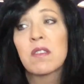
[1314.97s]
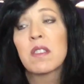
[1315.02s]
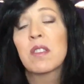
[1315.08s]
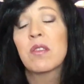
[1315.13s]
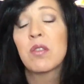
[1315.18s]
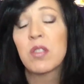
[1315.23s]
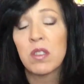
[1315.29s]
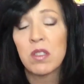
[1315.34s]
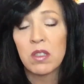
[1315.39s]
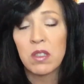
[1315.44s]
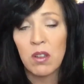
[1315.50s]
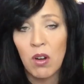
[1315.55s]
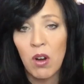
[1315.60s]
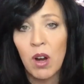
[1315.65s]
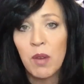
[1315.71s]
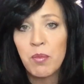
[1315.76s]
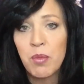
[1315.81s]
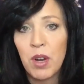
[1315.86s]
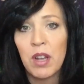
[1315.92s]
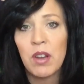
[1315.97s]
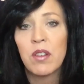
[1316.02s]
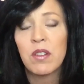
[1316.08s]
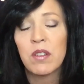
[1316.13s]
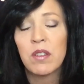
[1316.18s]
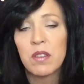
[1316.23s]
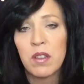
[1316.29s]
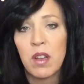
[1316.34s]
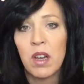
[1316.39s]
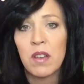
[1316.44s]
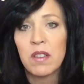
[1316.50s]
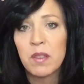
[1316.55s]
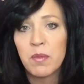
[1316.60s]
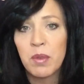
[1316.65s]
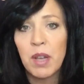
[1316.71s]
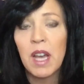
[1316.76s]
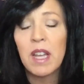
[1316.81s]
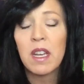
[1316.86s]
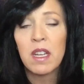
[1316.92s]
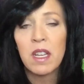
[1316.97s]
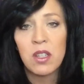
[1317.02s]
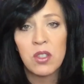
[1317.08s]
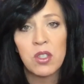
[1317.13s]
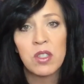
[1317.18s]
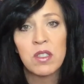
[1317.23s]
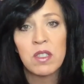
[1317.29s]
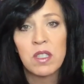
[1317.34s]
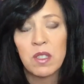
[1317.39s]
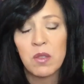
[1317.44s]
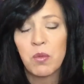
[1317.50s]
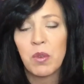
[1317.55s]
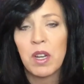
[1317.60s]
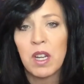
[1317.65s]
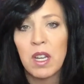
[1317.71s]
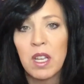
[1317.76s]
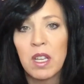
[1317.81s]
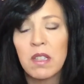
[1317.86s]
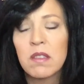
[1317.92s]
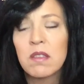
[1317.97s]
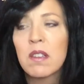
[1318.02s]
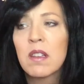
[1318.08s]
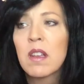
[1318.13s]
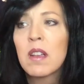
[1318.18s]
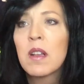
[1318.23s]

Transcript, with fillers: There just there are predators on this planet. It just is what it is.